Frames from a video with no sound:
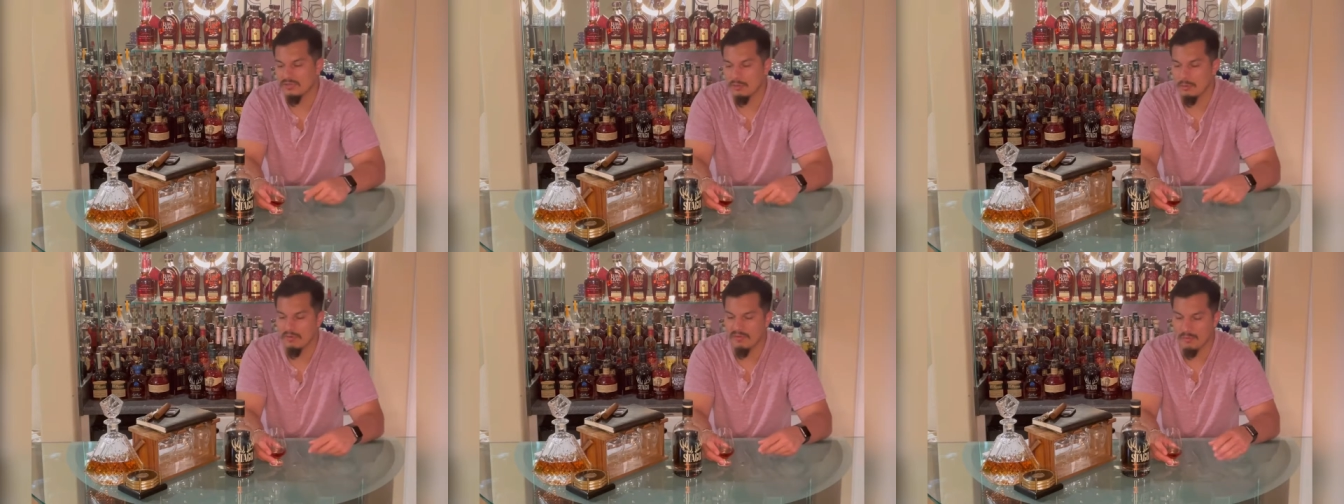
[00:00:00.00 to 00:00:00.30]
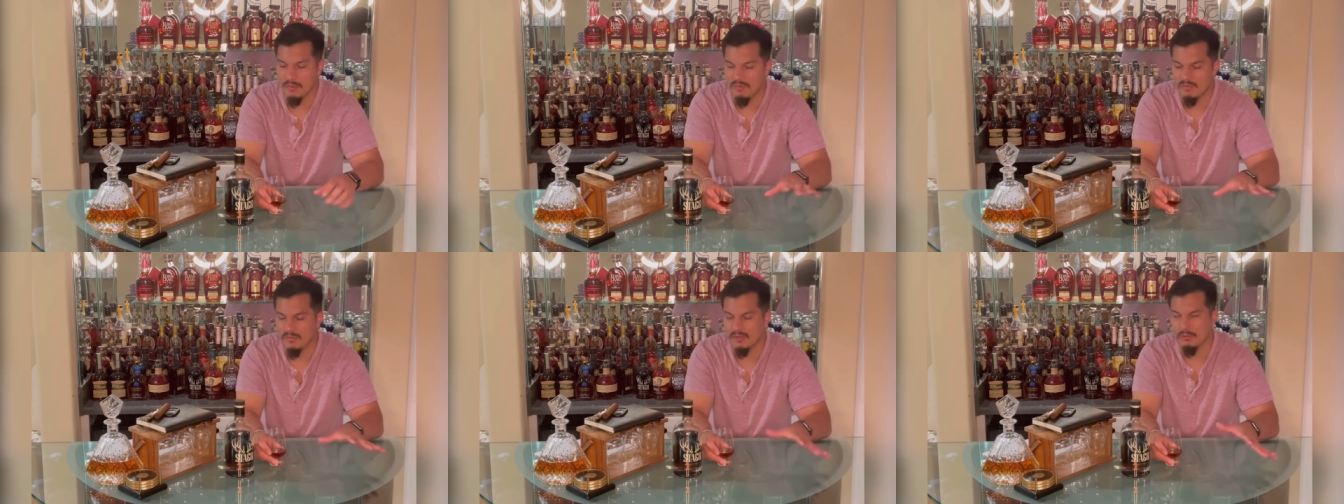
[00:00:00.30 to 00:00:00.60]
Some of
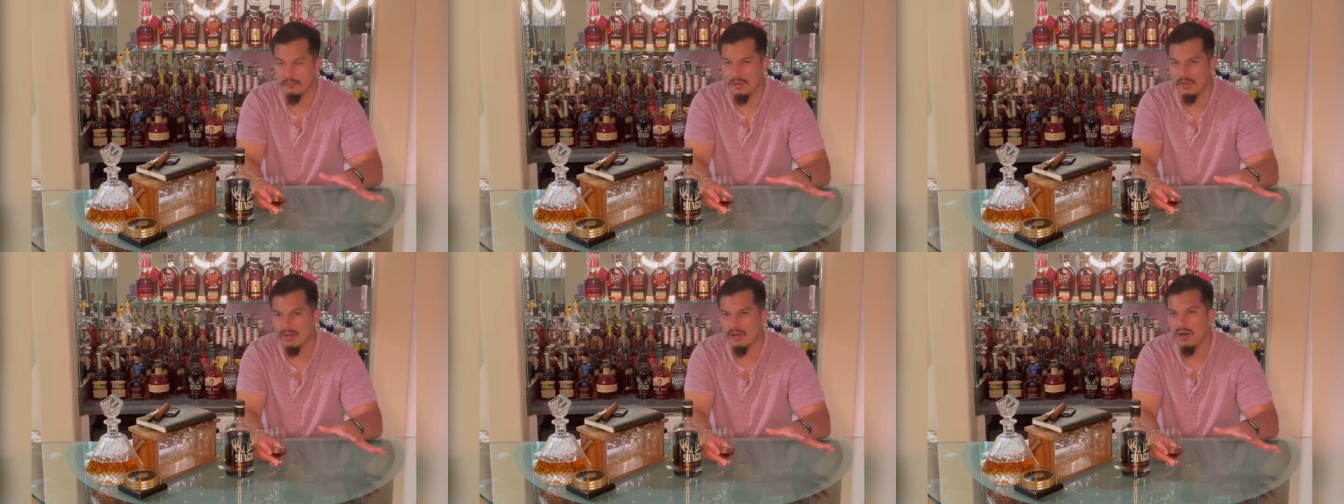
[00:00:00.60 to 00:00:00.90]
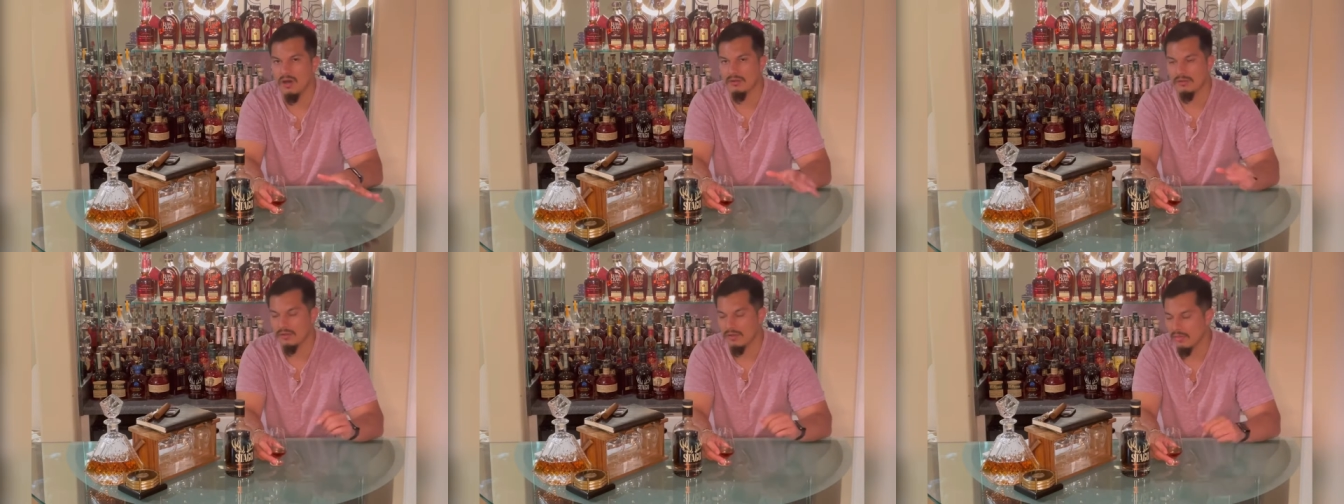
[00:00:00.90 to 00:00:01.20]
them have been around
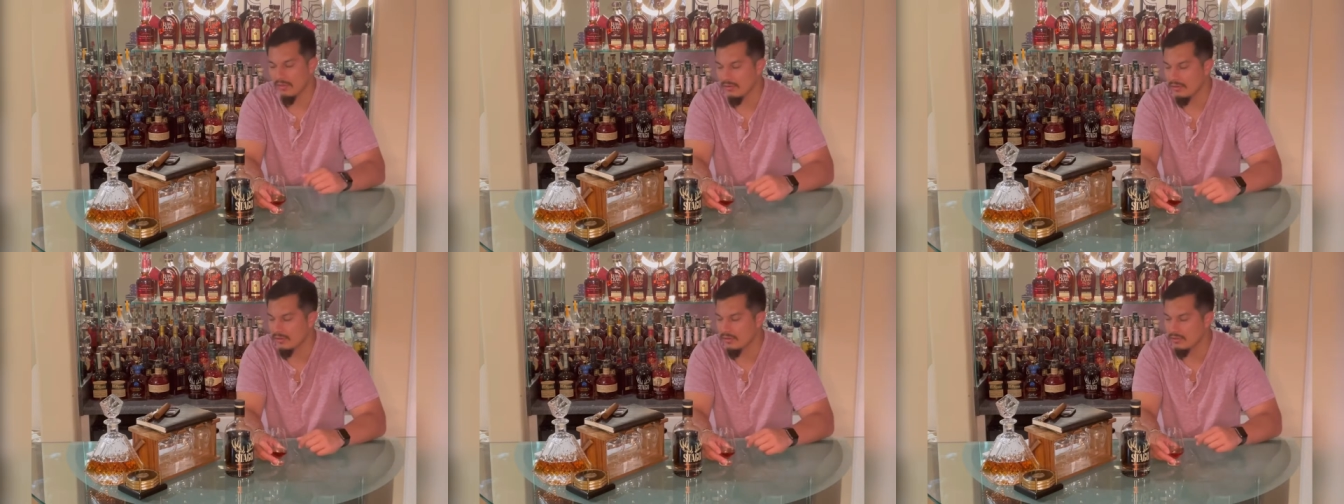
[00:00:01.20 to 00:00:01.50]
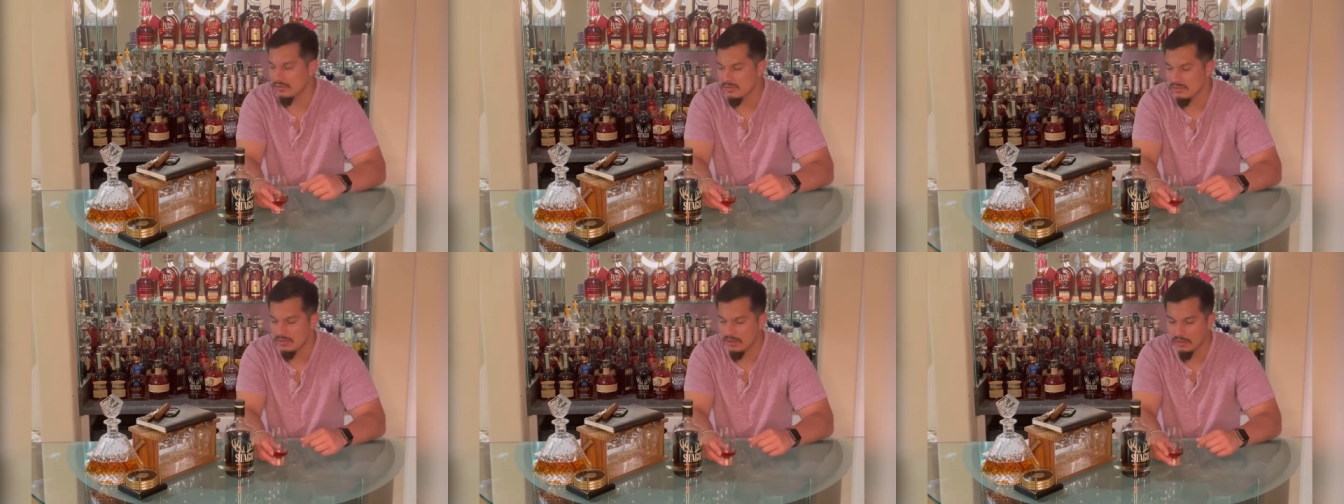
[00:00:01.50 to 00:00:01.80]
130
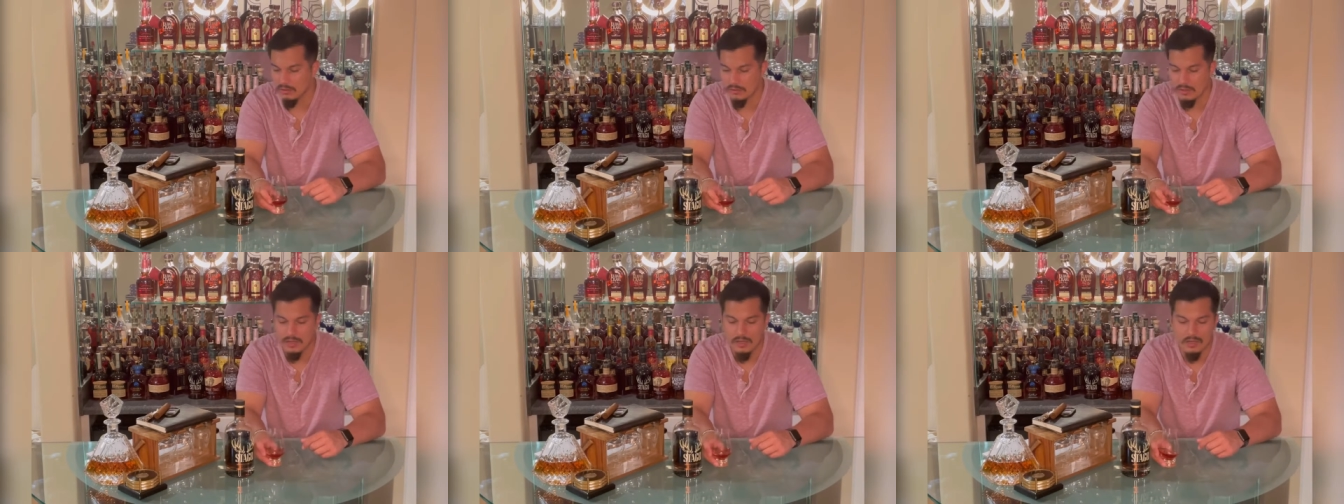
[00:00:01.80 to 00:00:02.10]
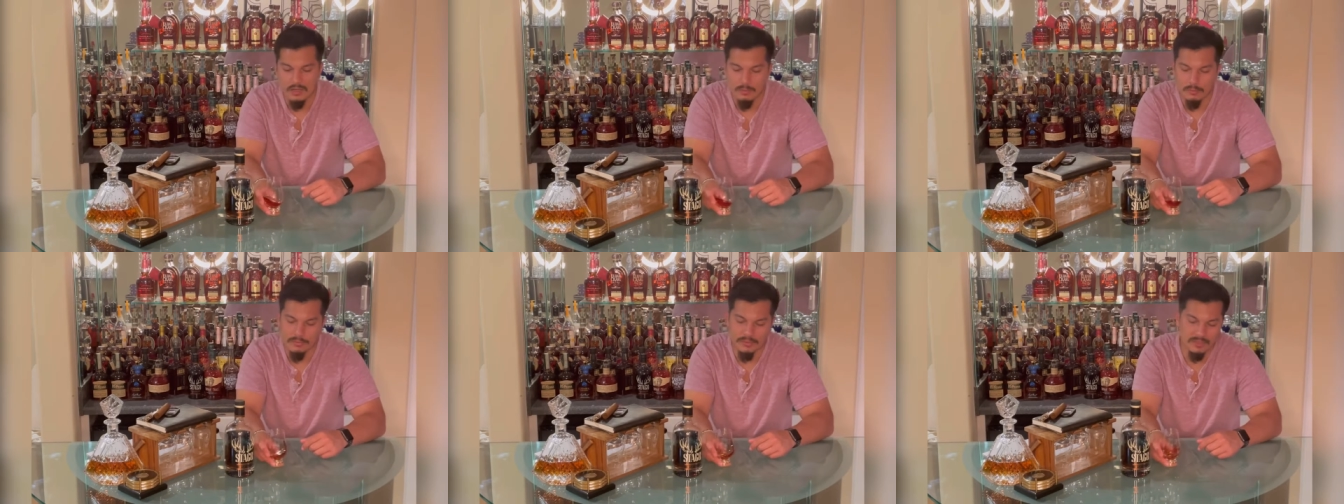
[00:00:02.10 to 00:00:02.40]
or so,
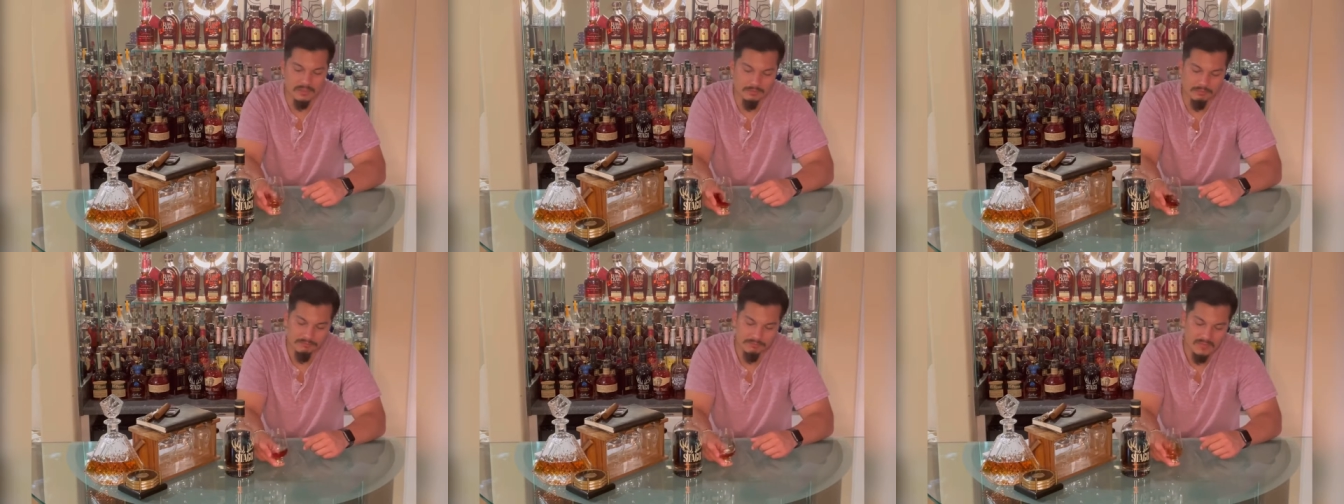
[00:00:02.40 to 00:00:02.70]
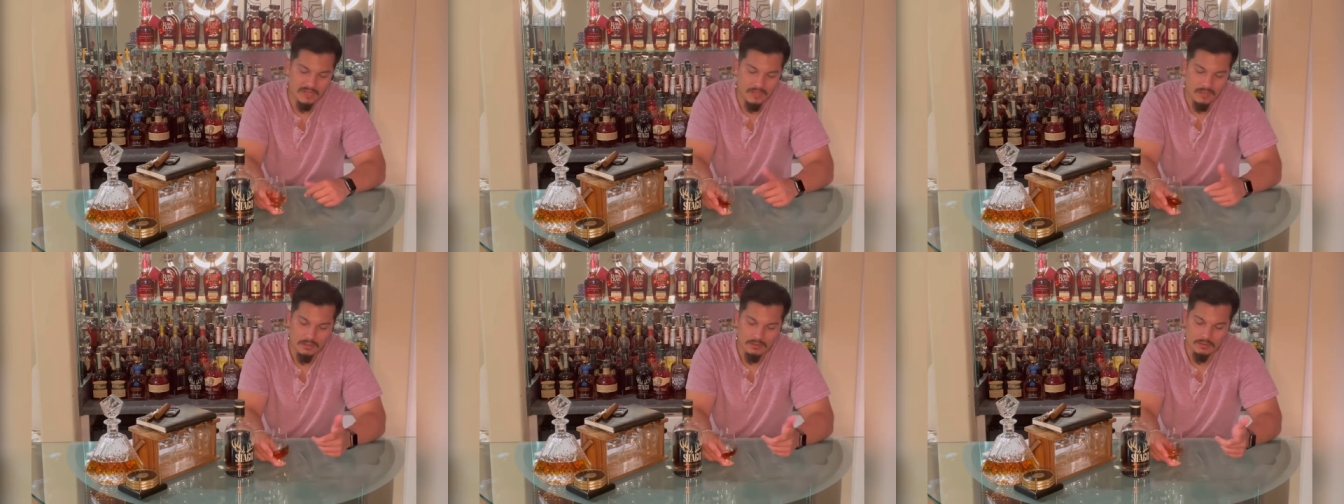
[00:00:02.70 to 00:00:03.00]
but
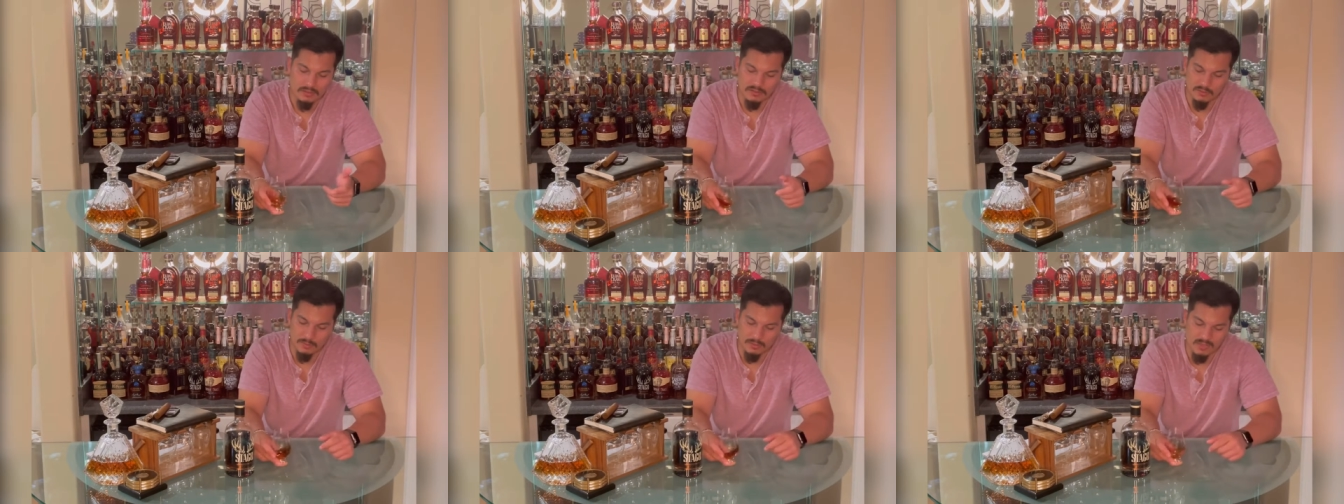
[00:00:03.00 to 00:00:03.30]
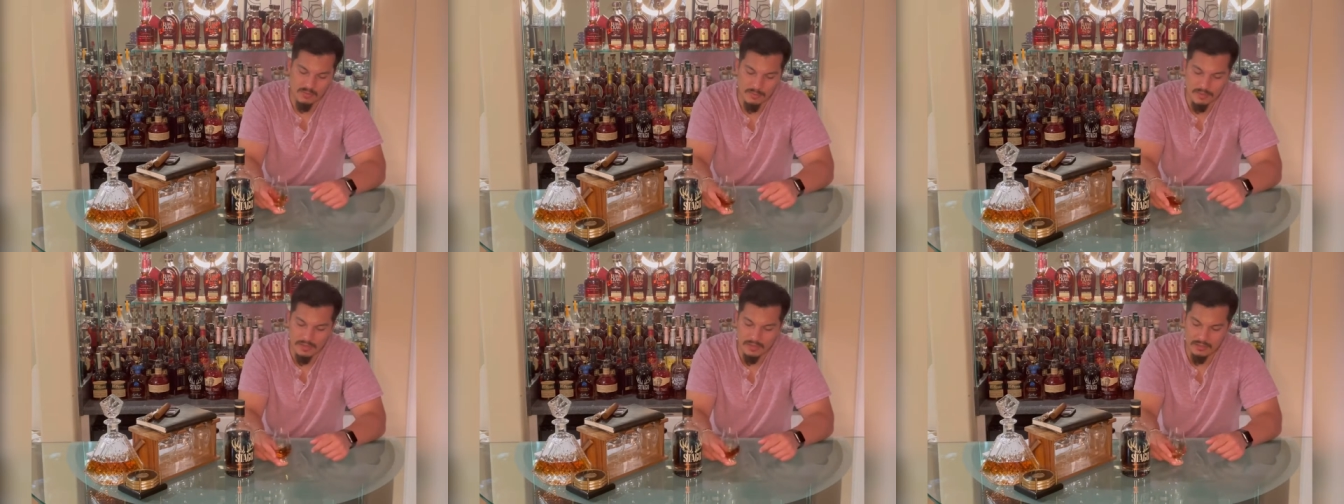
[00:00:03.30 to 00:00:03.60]
it doesn't
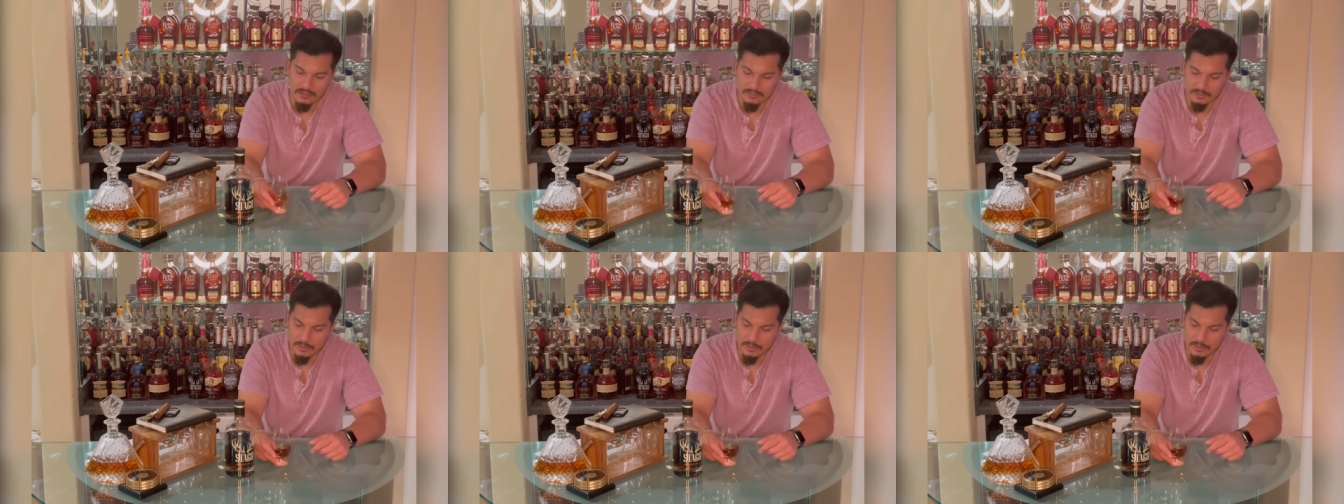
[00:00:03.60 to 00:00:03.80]
really matter.